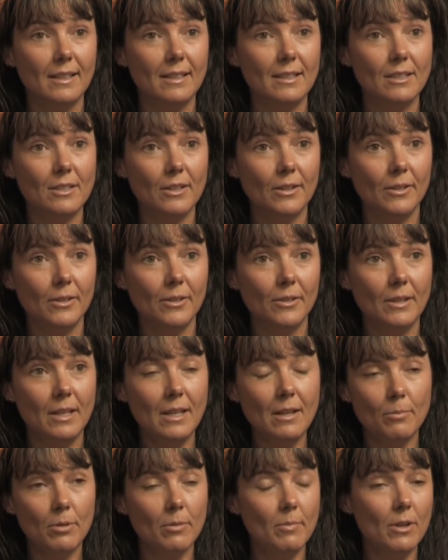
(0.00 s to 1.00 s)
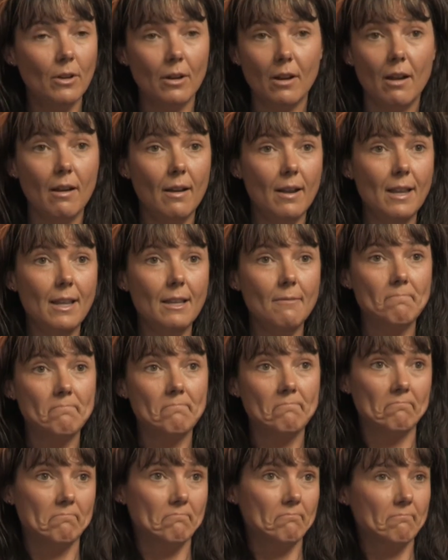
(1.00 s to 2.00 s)
So yeah, put me on a high,
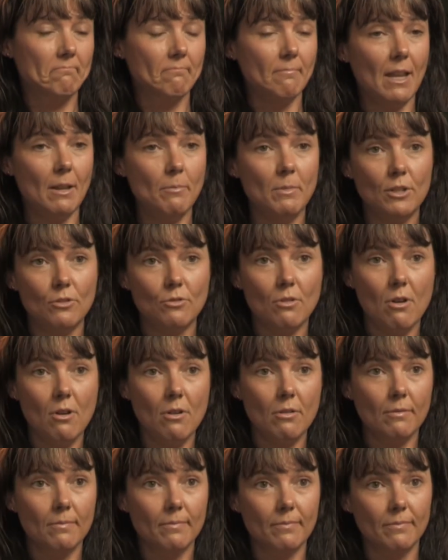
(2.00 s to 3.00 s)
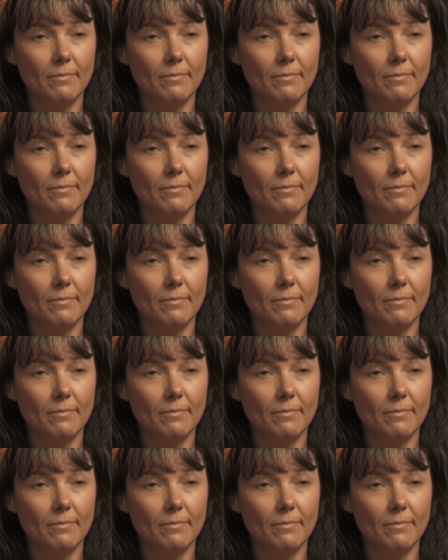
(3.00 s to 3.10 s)
made me strong,